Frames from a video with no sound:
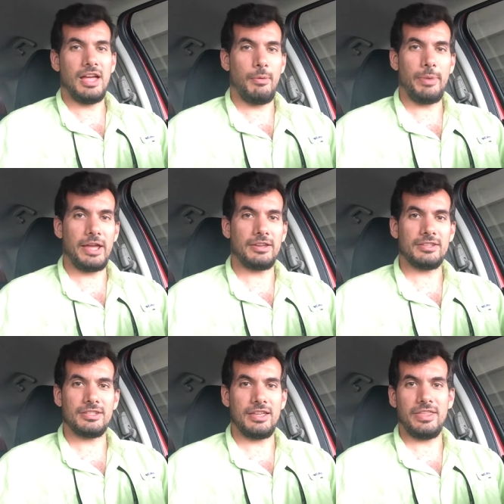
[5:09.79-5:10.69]
I'm not going
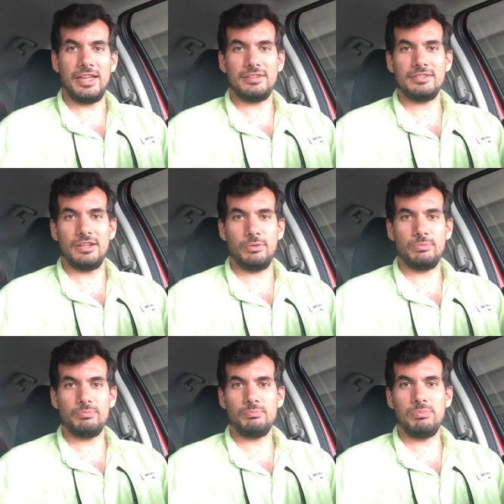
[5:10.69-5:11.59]
to say that,
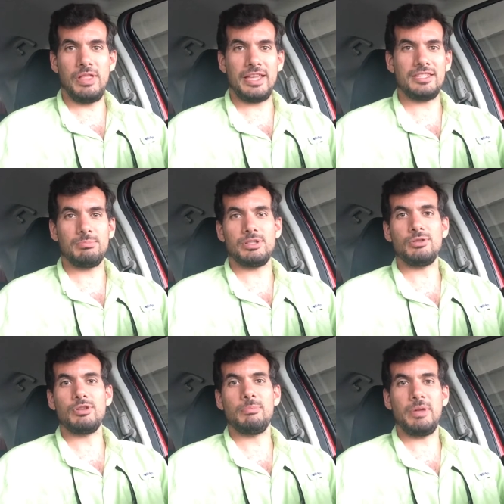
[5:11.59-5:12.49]
playing
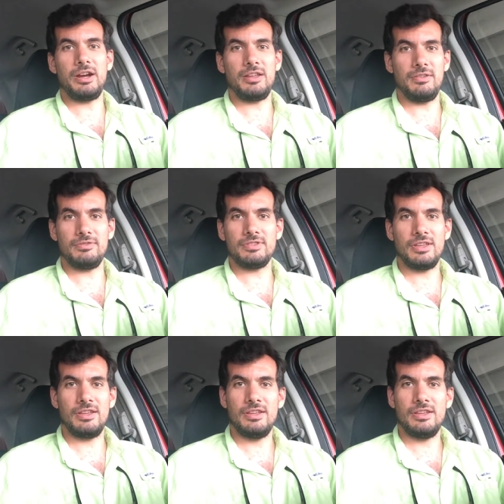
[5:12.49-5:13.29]
Splatoon competitive is,